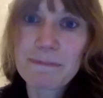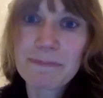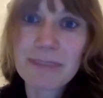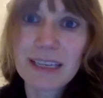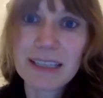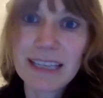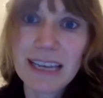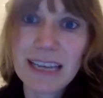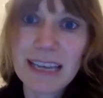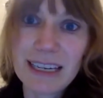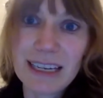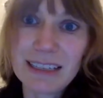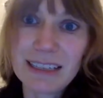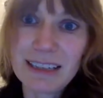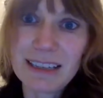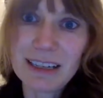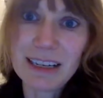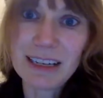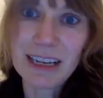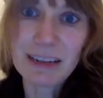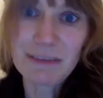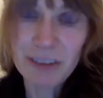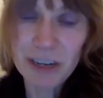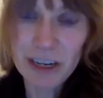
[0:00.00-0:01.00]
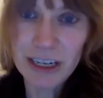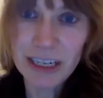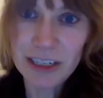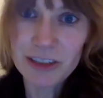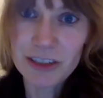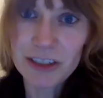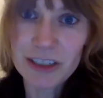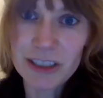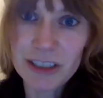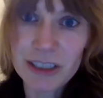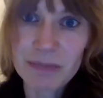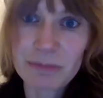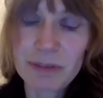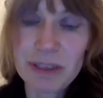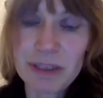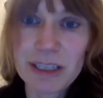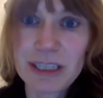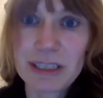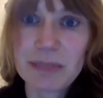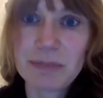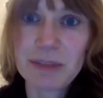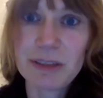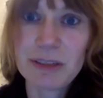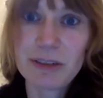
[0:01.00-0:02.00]
that a very interesting
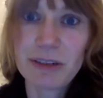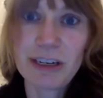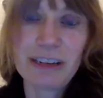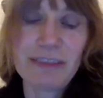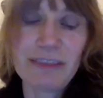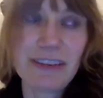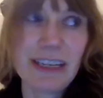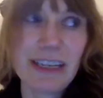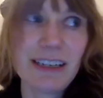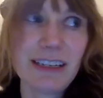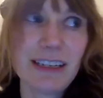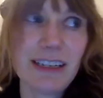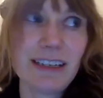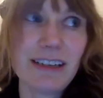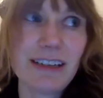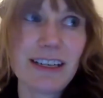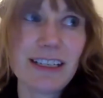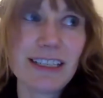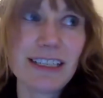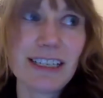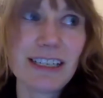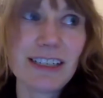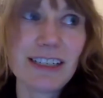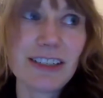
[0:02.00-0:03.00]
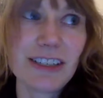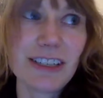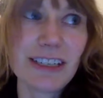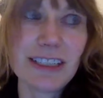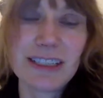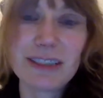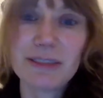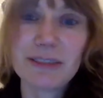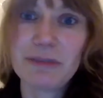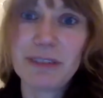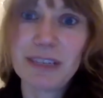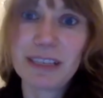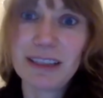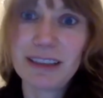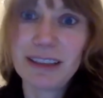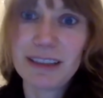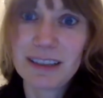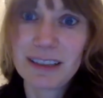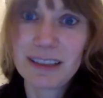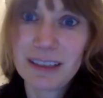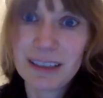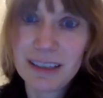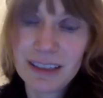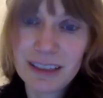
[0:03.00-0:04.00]
participatory event in Los Angeles with
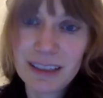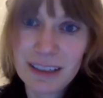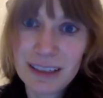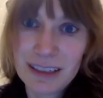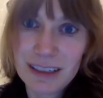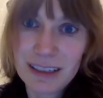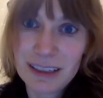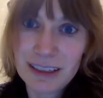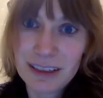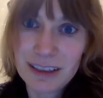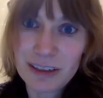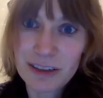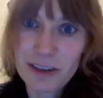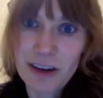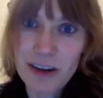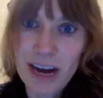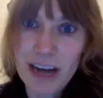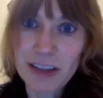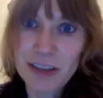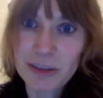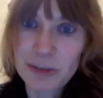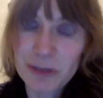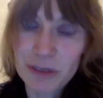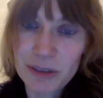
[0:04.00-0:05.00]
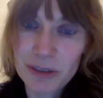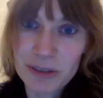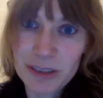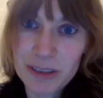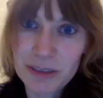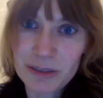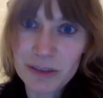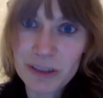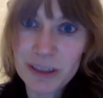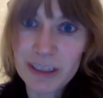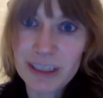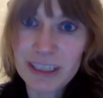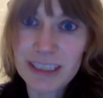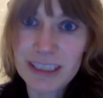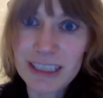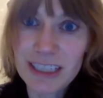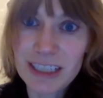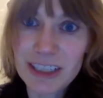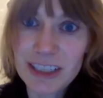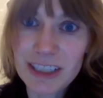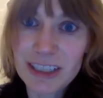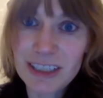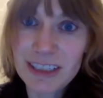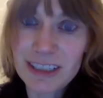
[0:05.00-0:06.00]
grassroots
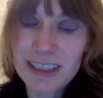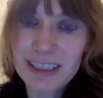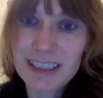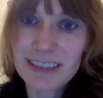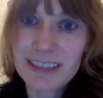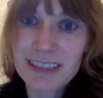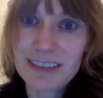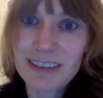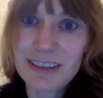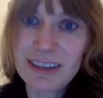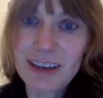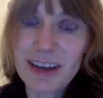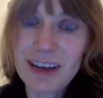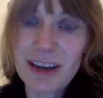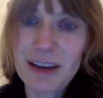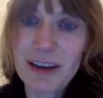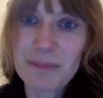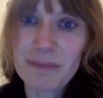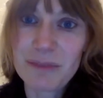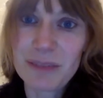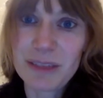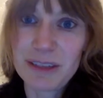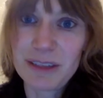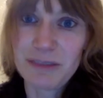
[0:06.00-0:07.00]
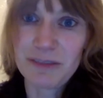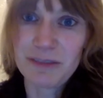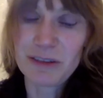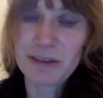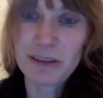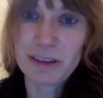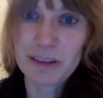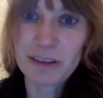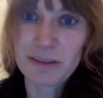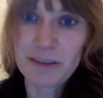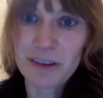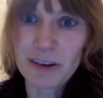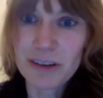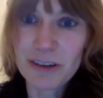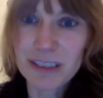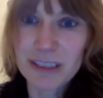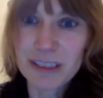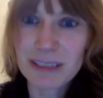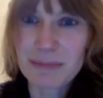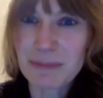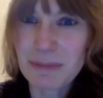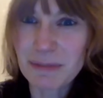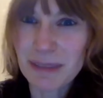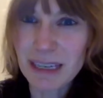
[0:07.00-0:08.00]
organizations, with a few other folks.
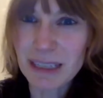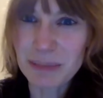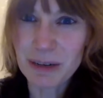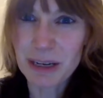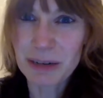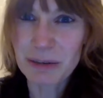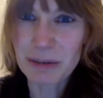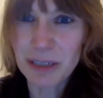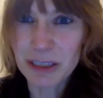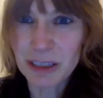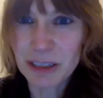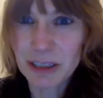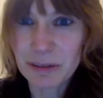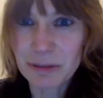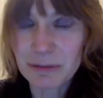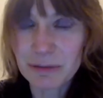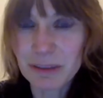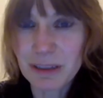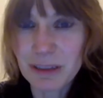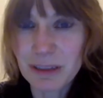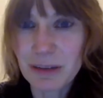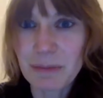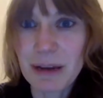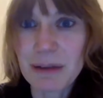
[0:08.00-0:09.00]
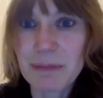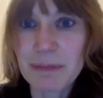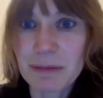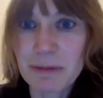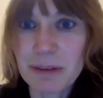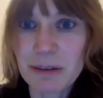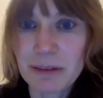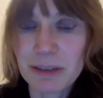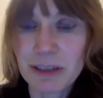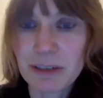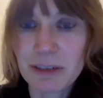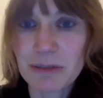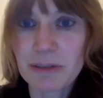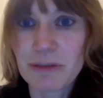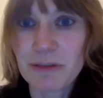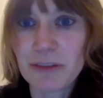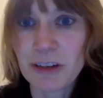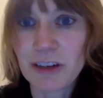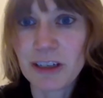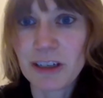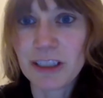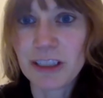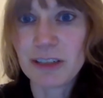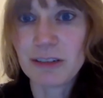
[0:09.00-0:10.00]
And that's probably that might be what you're
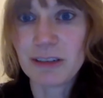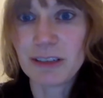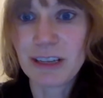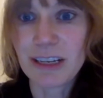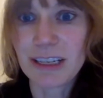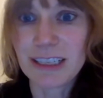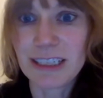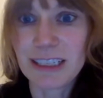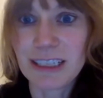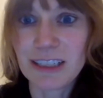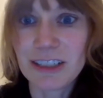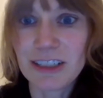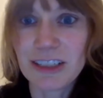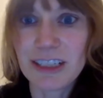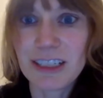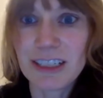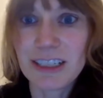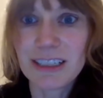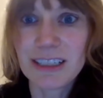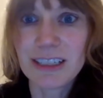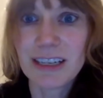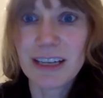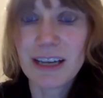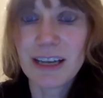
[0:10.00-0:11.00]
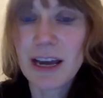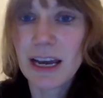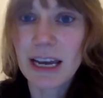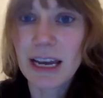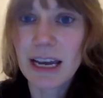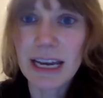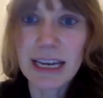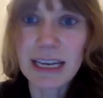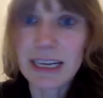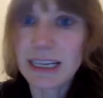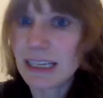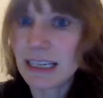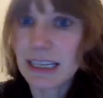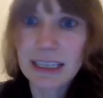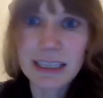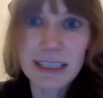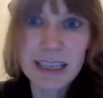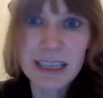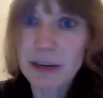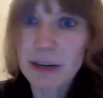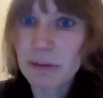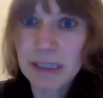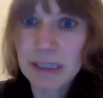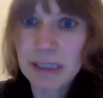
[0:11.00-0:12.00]
referring to in Los Angeles. And again,
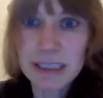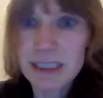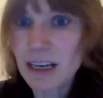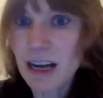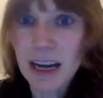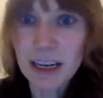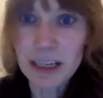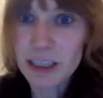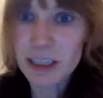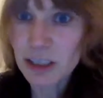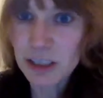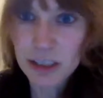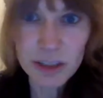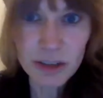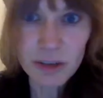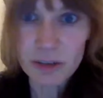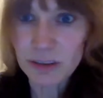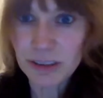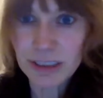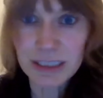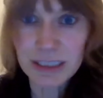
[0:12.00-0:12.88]
there we did not consult